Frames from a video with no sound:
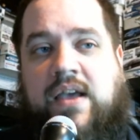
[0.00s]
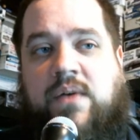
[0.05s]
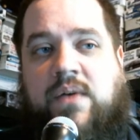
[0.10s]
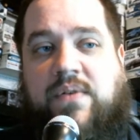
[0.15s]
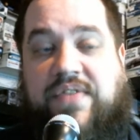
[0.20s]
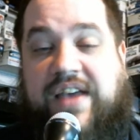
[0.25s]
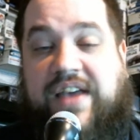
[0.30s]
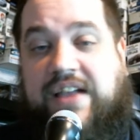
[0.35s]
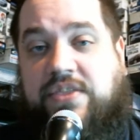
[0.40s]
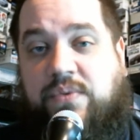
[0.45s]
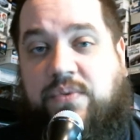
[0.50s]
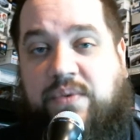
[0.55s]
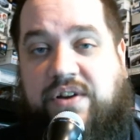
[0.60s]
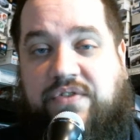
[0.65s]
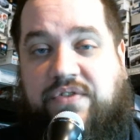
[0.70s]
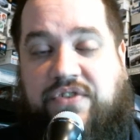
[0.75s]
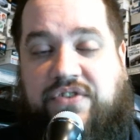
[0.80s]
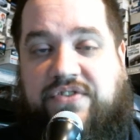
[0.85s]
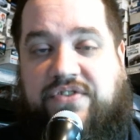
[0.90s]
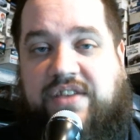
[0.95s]
Without the
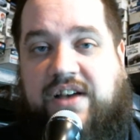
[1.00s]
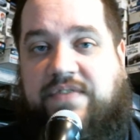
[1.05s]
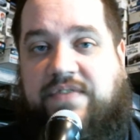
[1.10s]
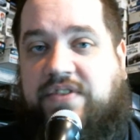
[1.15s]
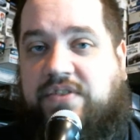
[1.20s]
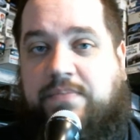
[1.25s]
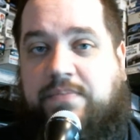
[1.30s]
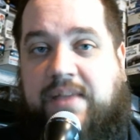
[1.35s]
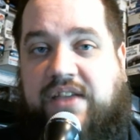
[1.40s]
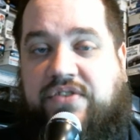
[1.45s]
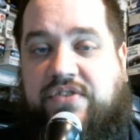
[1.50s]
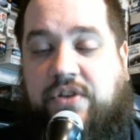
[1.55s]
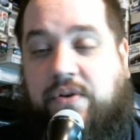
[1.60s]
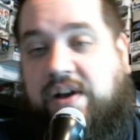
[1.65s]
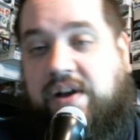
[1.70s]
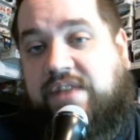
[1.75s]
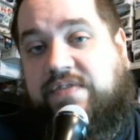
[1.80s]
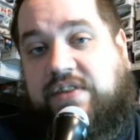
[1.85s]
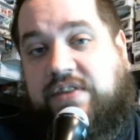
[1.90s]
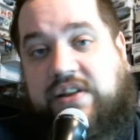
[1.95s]
reefer stuff, it makes a
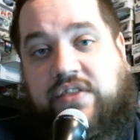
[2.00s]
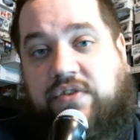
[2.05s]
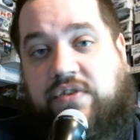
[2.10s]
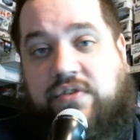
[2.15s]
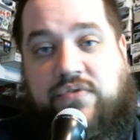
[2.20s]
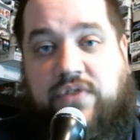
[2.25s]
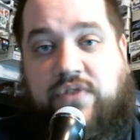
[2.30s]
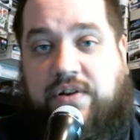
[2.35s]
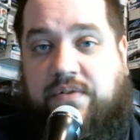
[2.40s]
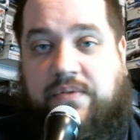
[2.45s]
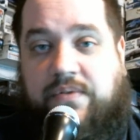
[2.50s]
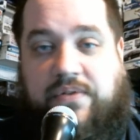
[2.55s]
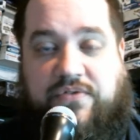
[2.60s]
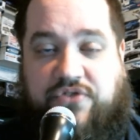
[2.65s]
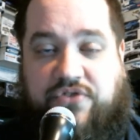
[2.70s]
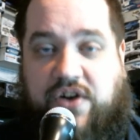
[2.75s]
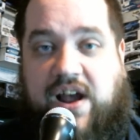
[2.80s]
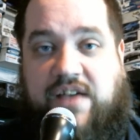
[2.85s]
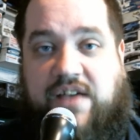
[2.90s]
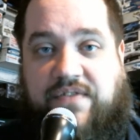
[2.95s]
great 53-foot
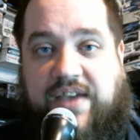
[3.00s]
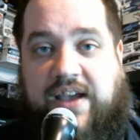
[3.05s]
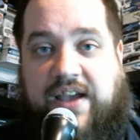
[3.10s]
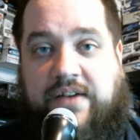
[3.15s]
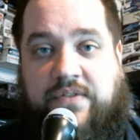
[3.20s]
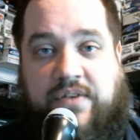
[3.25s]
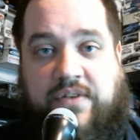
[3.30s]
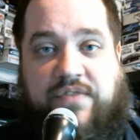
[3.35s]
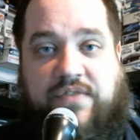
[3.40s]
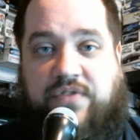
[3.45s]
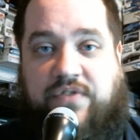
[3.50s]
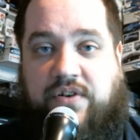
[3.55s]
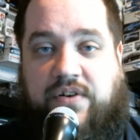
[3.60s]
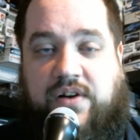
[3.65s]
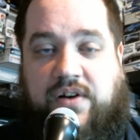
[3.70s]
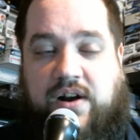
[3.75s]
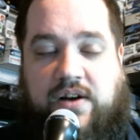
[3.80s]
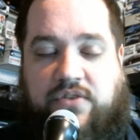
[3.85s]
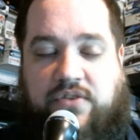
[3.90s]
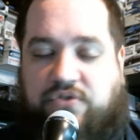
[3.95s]
dry van reefer
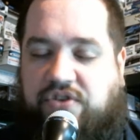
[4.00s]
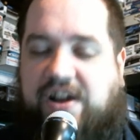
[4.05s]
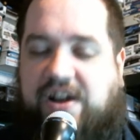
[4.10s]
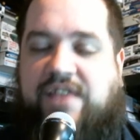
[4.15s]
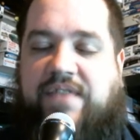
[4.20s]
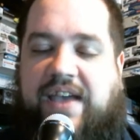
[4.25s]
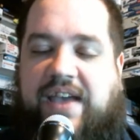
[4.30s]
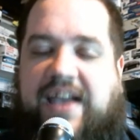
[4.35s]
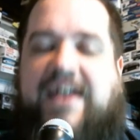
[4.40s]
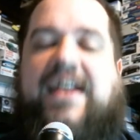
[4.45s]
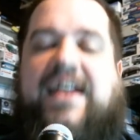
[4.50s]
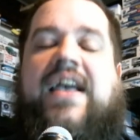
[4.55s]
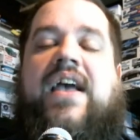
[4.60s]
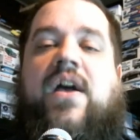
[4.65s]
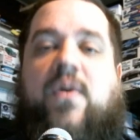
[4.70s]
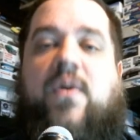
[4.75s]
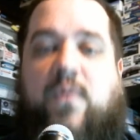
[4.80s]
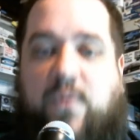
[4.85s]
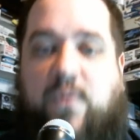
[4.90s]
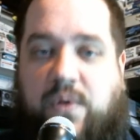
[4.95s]
or dry van
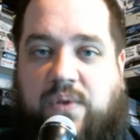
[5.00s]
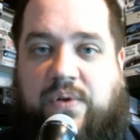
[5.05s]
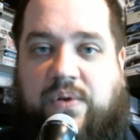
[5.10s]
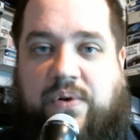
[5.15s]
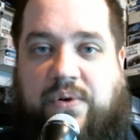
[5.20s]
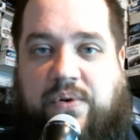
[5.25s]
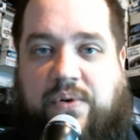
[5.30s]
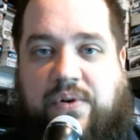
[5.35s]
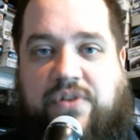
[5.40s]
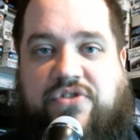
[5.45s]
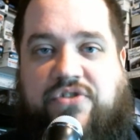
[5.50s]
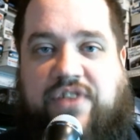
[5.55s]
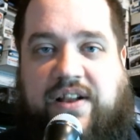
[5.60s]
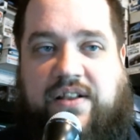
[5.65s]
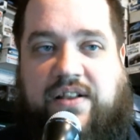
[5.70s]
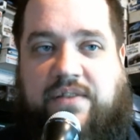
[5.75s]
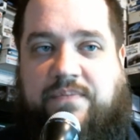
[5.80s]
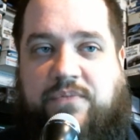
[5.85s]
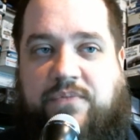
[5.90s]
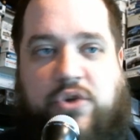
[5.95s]
roller door
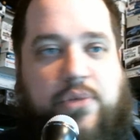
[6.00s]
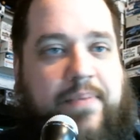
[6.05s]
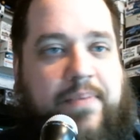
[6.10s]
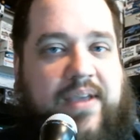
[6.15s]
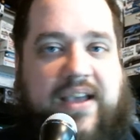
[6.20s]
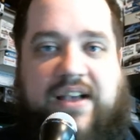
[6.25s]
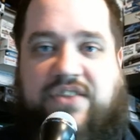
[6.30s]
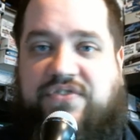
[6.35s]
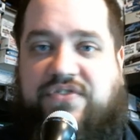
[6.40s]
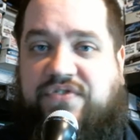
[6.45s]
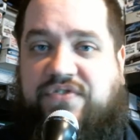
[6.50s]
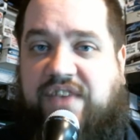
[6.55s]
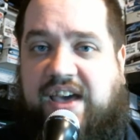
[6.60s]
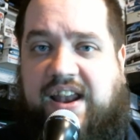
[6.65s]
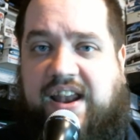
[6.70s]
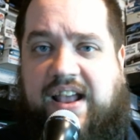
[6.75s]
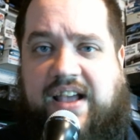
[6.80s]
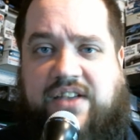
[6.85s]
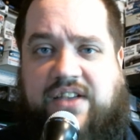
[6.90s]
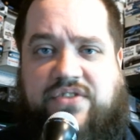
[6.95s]
trailer. UPS,
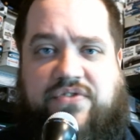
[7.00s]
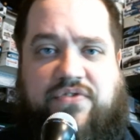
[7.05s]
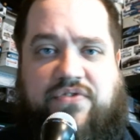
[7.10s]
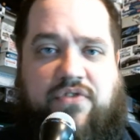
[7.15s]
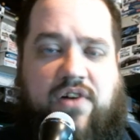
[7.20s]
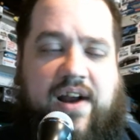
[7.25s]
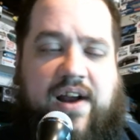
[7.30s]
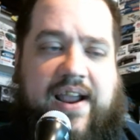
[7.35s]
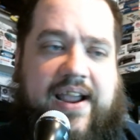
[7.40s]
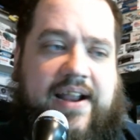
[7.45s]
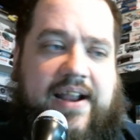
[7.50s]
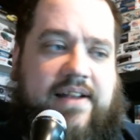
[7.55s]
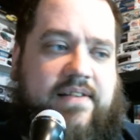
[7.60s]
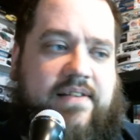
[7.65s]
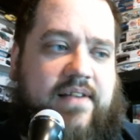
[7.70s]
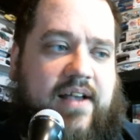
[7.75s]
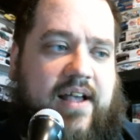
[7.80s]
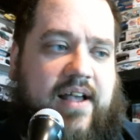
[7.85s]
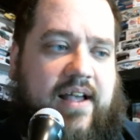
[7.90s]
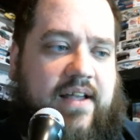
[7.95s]
FedEx, freight,
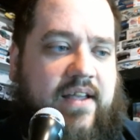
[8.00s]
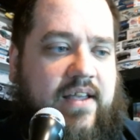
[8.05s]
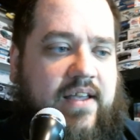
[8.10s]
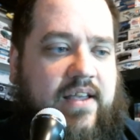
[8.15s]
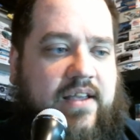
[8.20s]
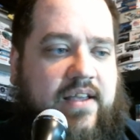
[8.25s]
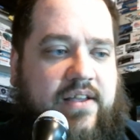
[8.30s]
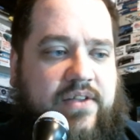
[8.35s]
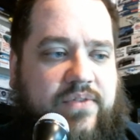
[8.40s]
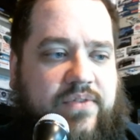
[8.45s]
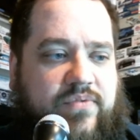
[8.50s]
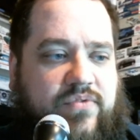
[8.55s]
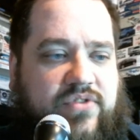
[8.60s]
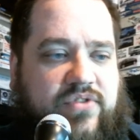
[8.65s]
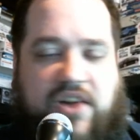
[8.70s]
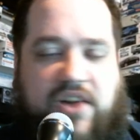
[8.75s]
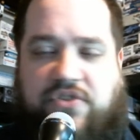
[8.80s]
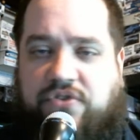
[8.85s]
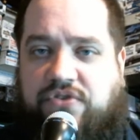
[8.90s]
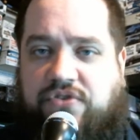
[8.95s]

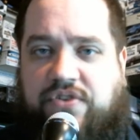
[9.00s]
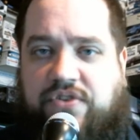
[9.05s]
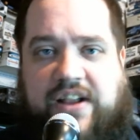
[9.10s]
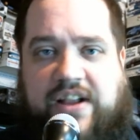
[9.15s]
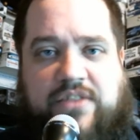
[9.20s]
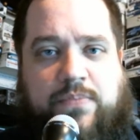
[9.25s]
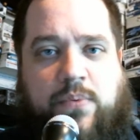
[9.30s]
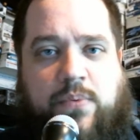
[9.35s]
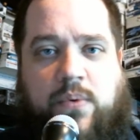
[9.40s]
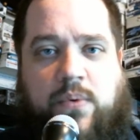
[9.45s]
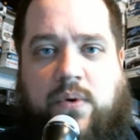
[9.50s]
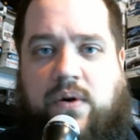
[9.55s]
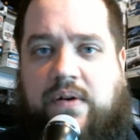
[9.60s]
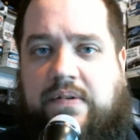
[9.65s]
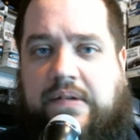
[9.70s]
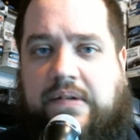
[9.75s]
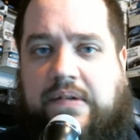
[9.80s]
Central Transport,